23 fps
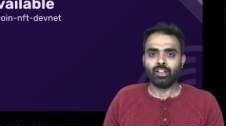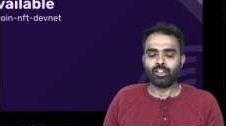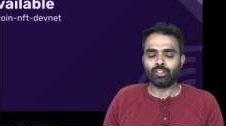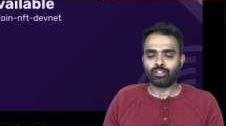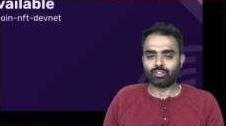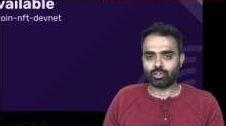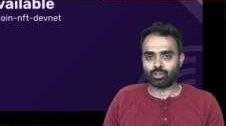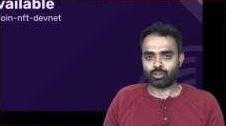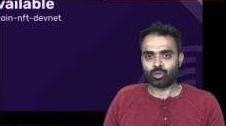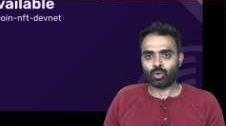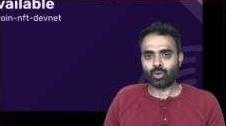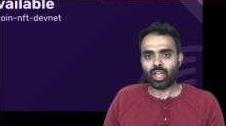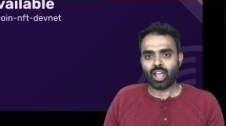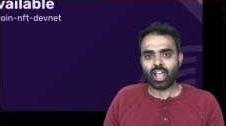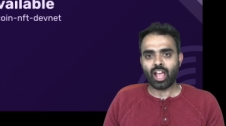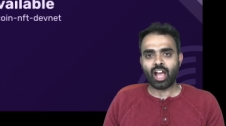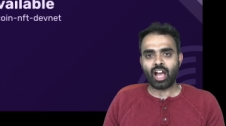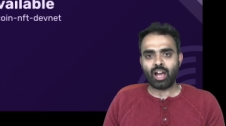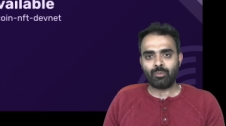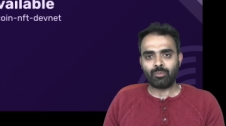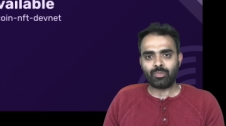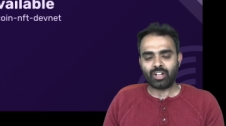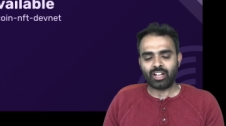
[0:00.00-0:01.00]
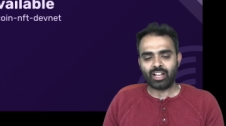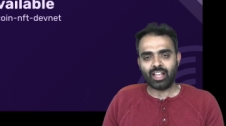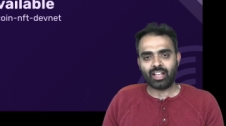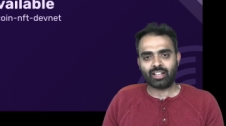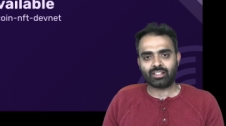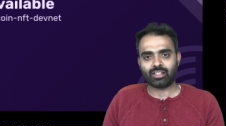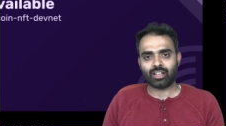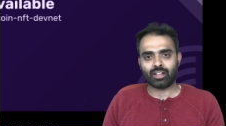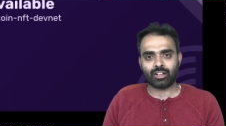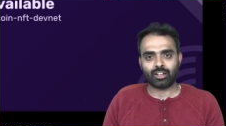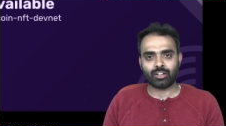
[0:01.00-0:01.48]
So today I'm really
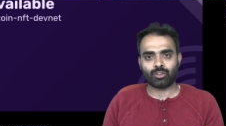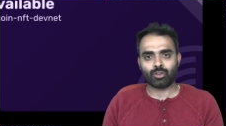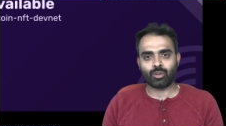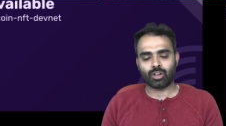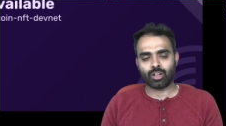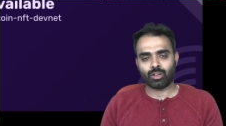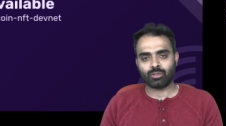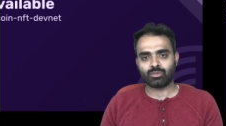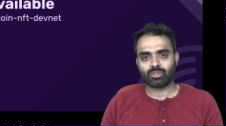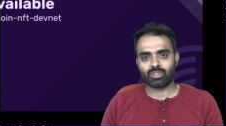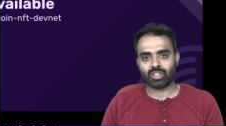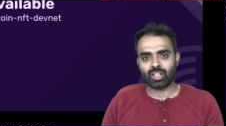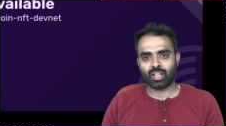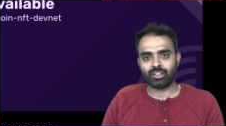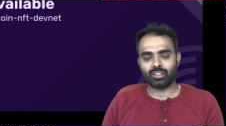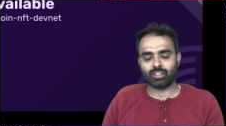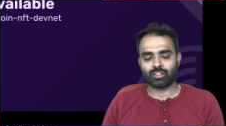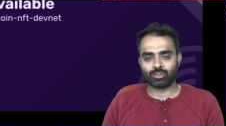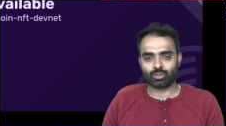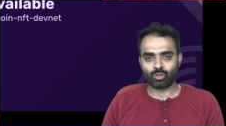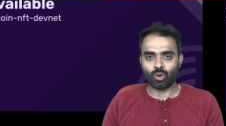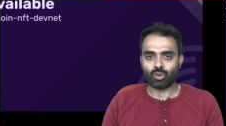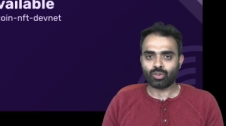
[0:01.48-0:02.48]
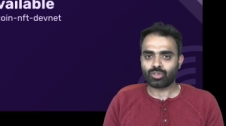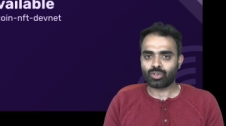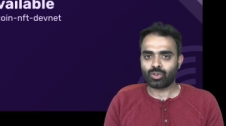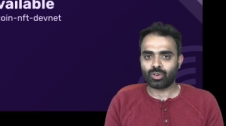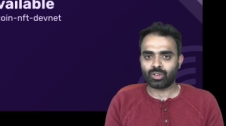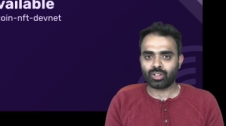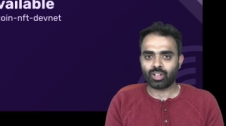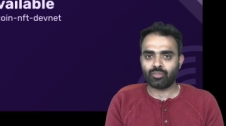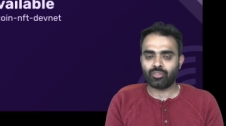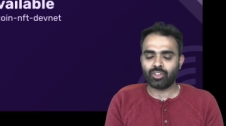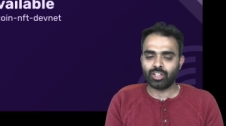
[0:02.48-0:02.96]
excited to announce that the source
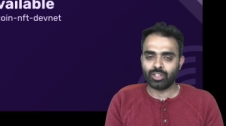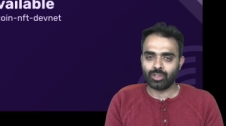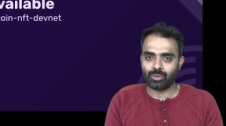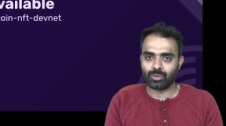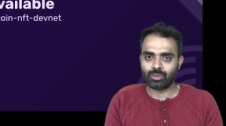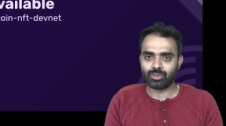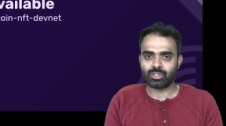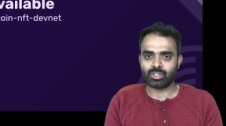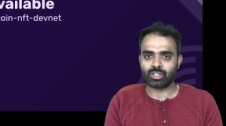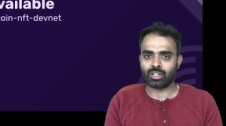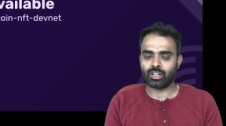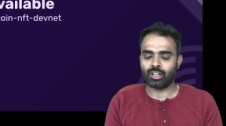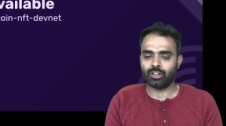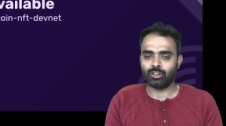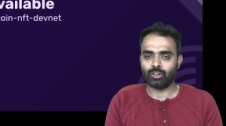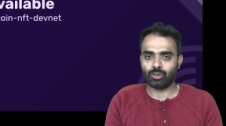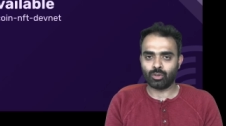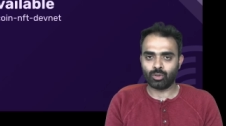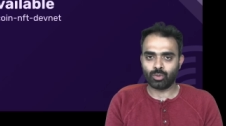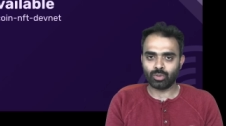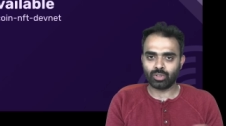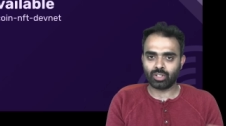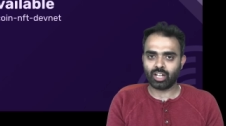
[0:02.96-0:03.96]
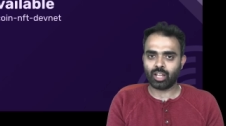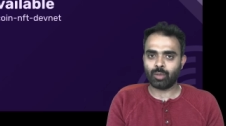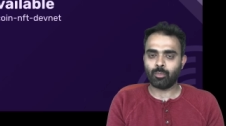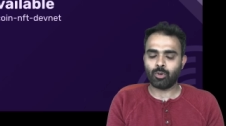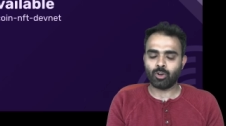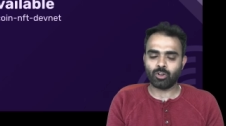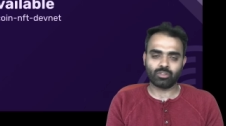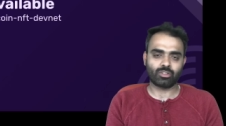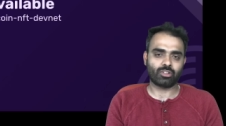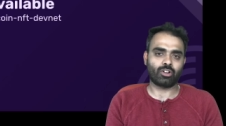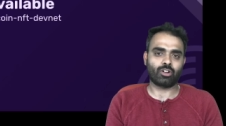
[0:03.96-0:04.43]
code that we use to do the
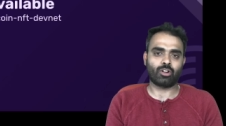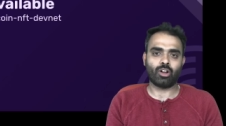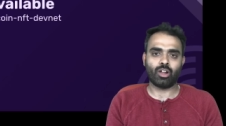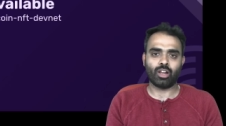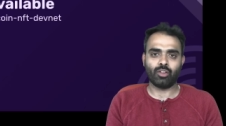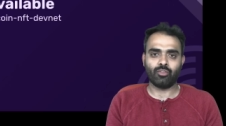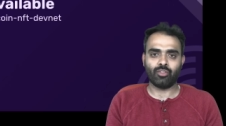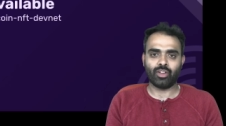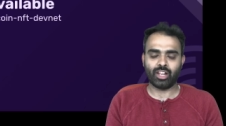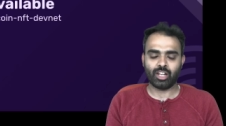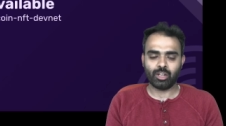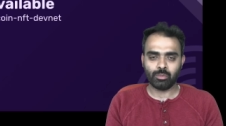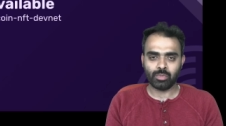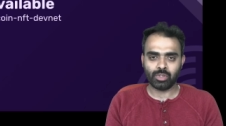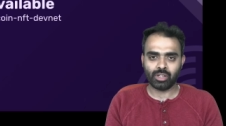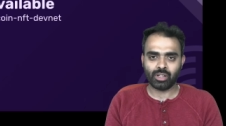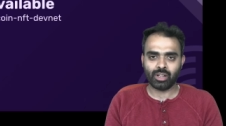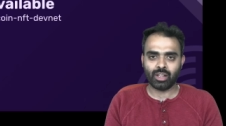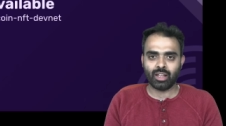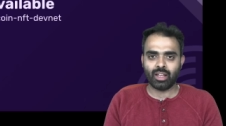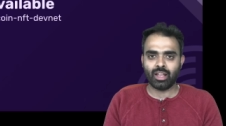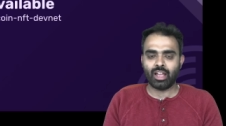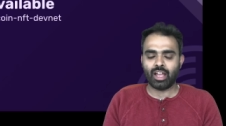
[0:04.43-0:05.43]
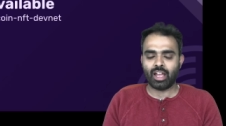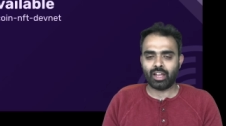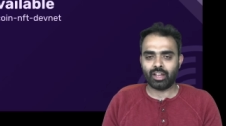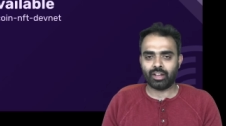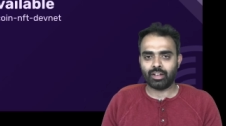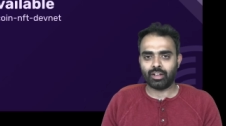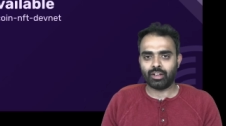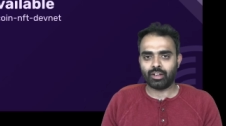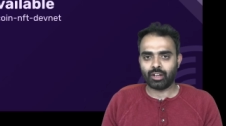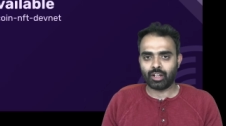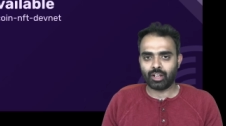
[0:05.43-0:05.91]
demos are all available
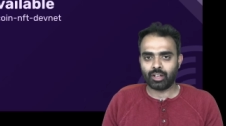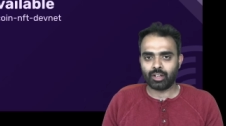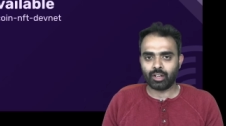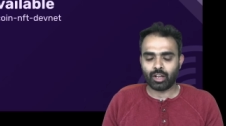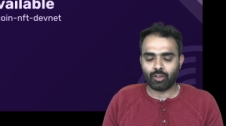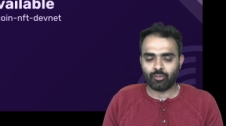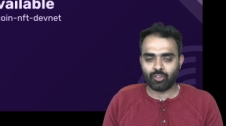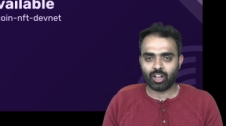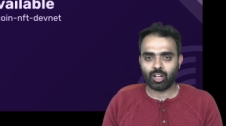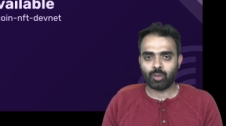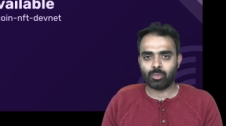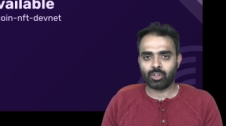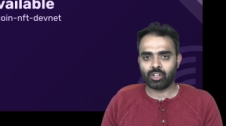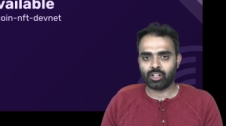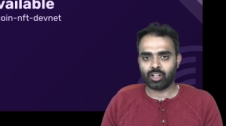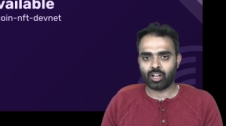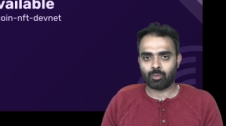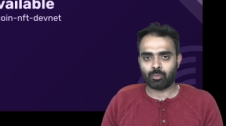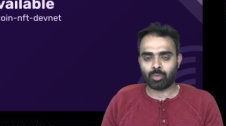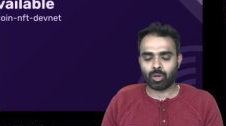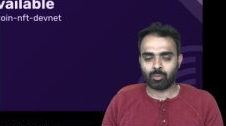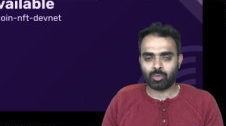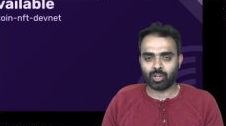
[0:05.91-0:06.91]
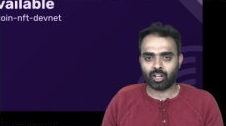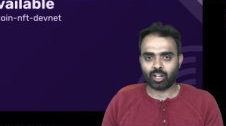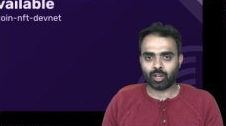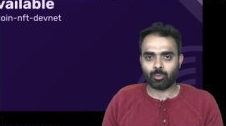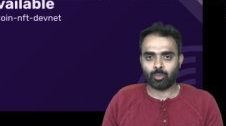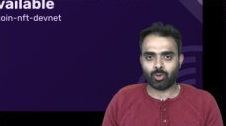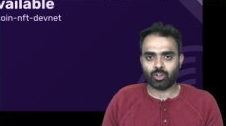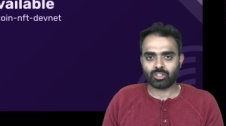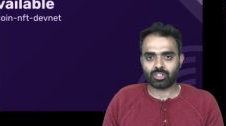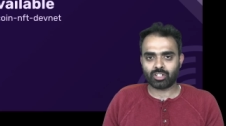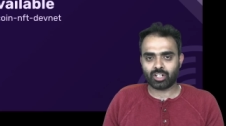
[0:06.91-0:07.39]
and in, available in our public
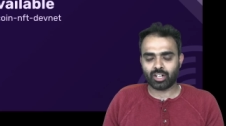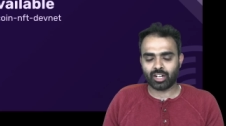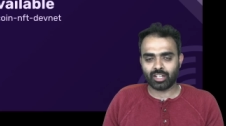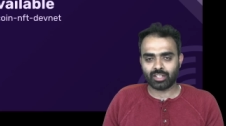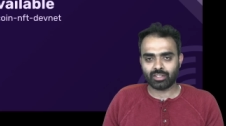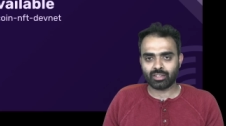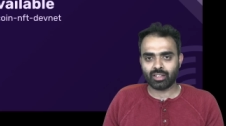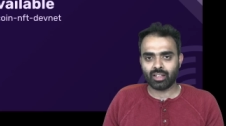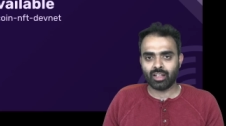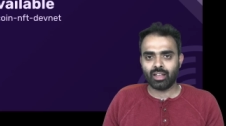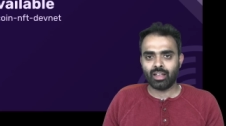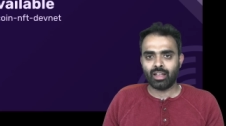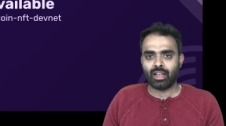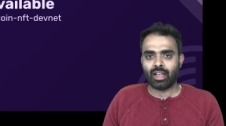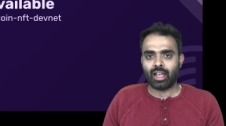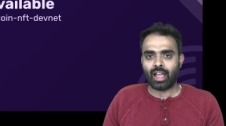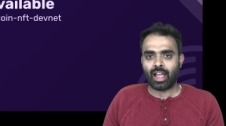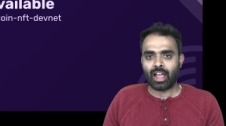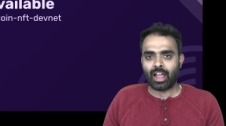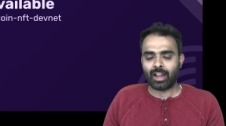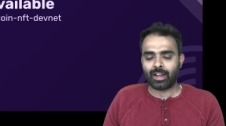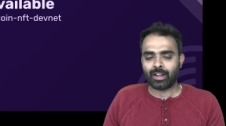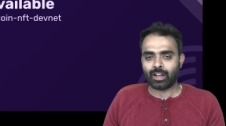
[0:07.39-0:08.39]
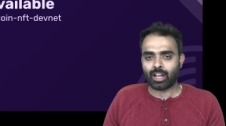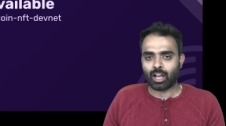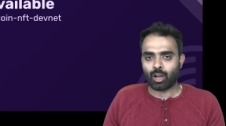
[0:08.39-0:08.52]
repositories. And